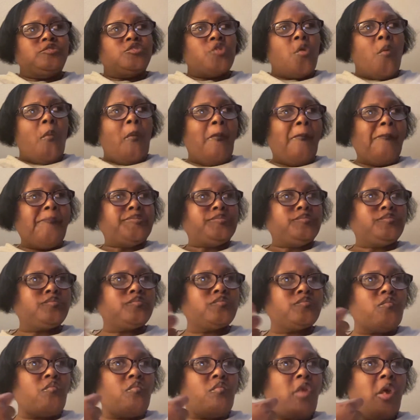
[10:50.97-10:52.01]
Mm.
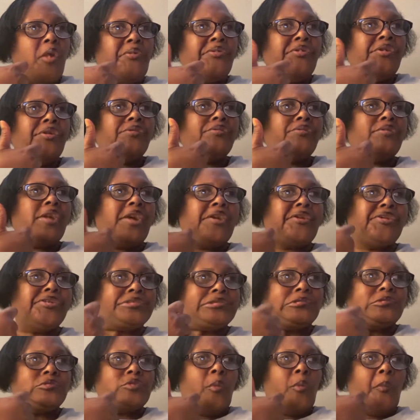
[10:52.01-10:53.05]
It looked like it.
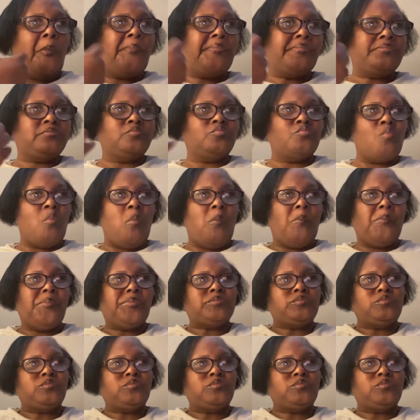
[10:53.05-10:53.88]
Mm -hmm.